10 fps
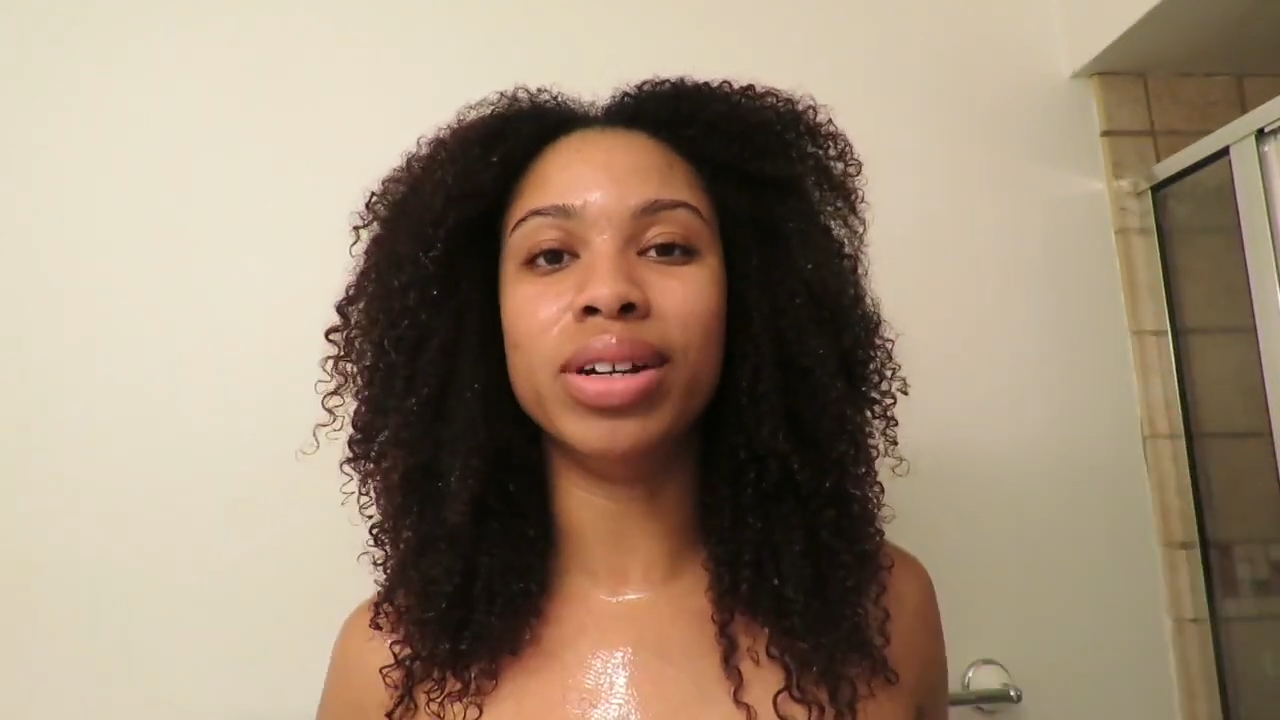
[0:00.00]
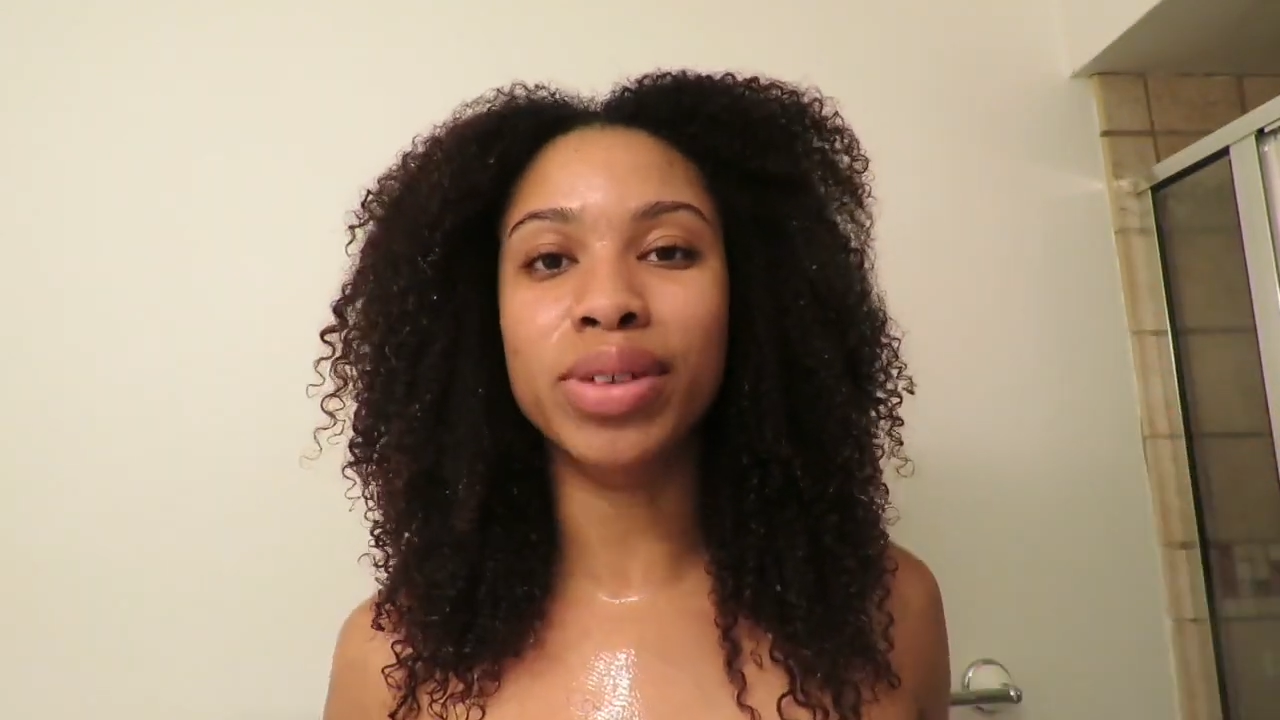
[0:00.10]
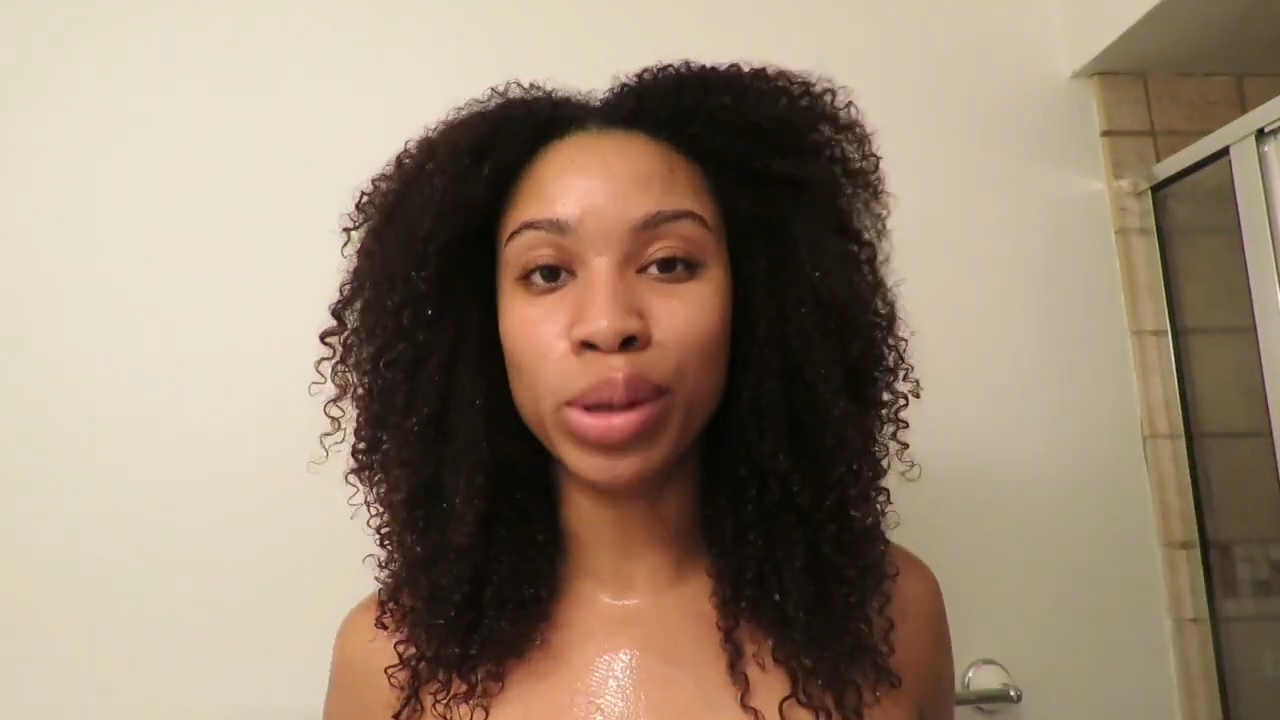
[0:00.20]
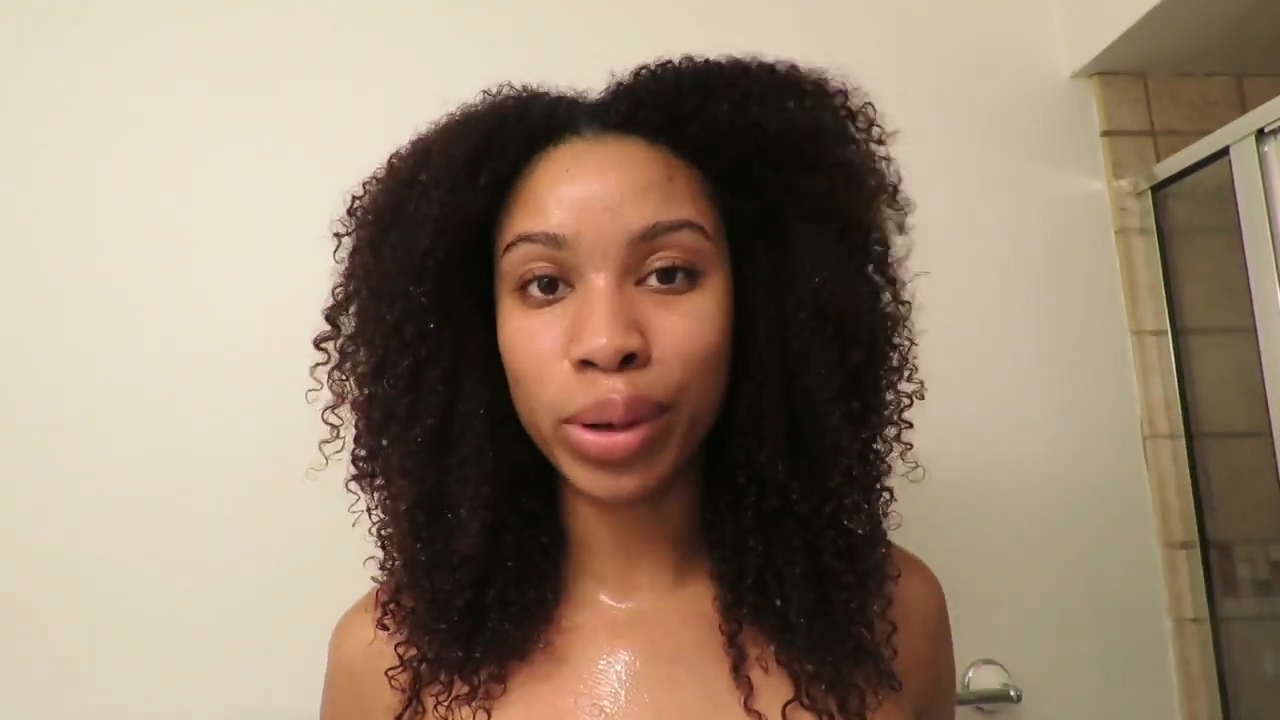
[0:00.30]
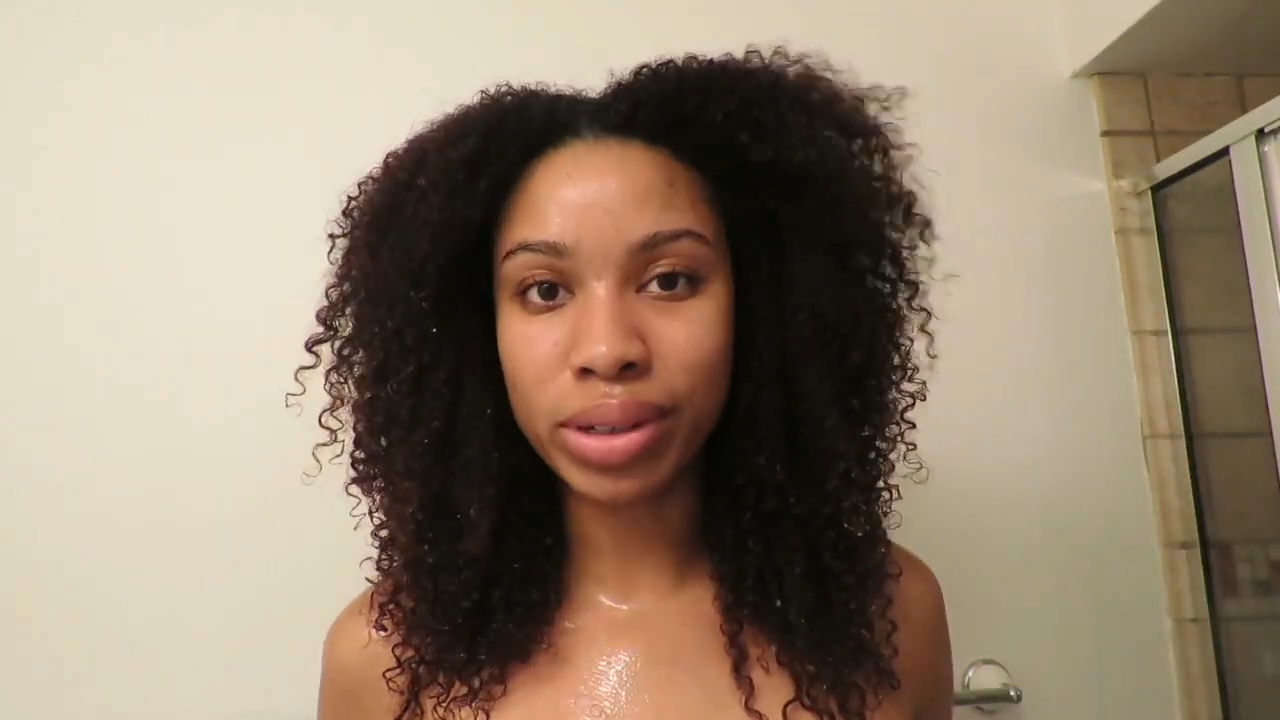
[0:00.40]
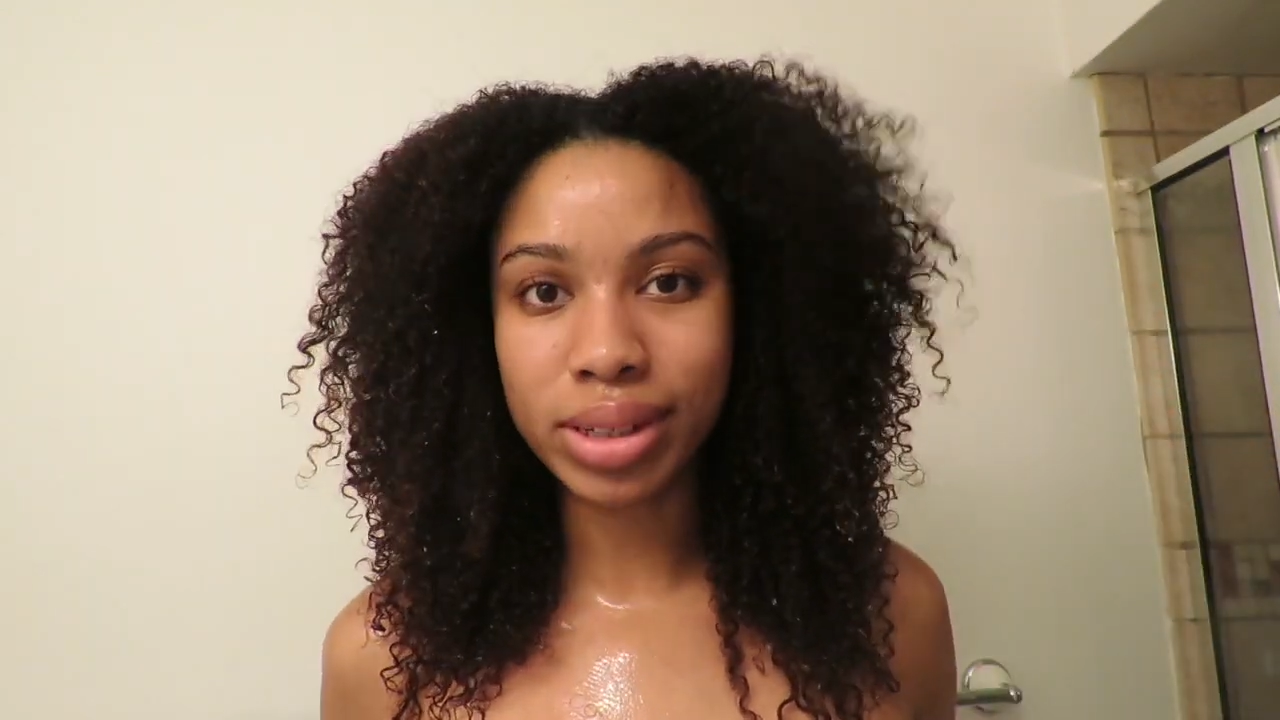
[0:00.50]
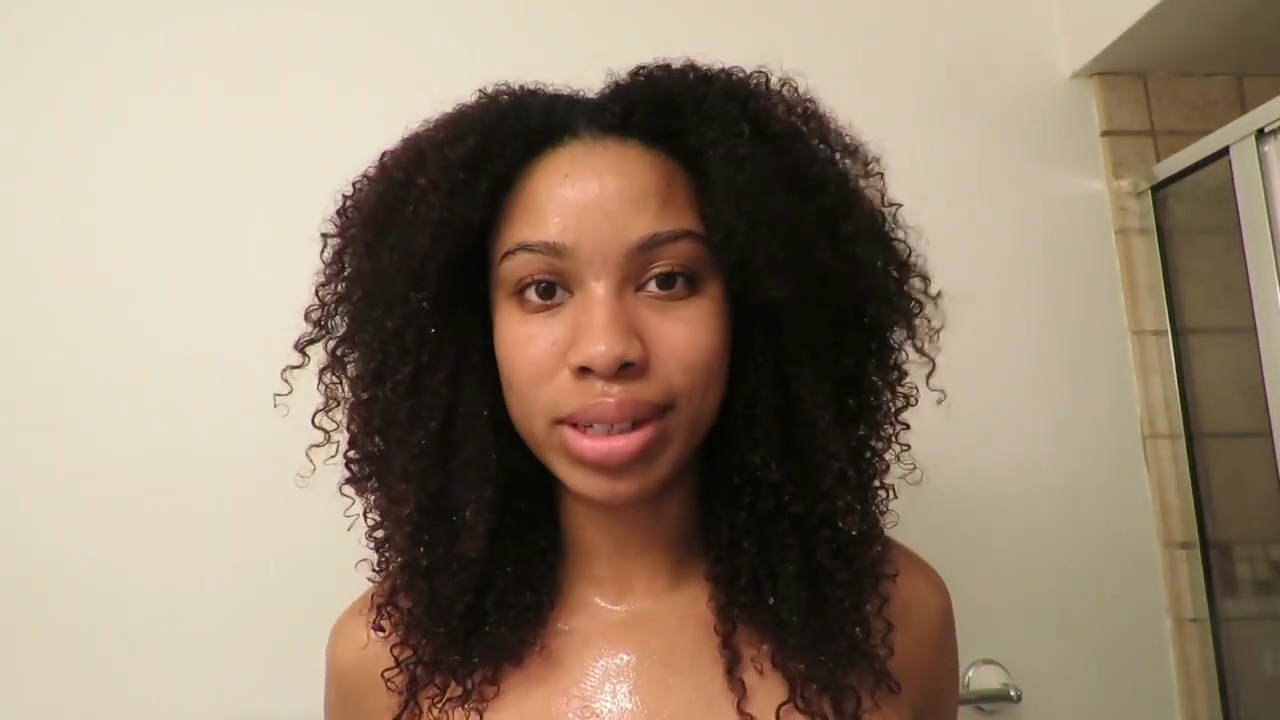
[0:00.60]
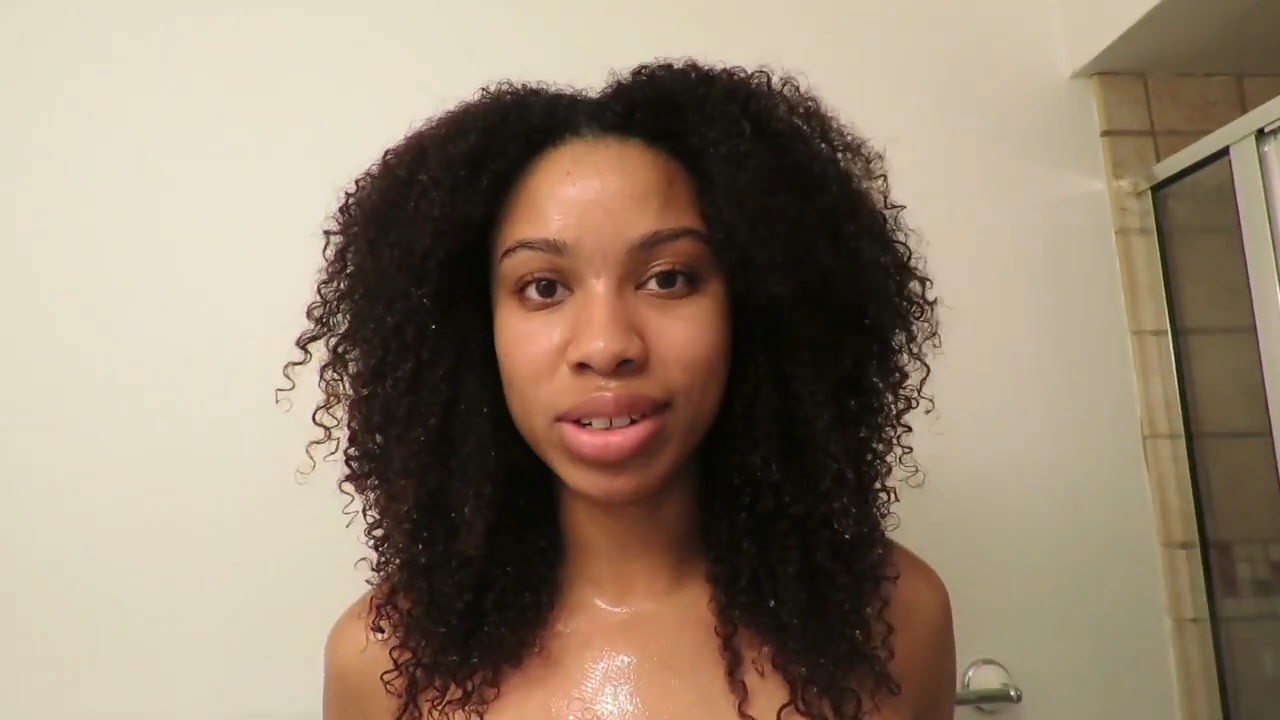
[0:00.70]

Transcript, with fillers: of a loyalty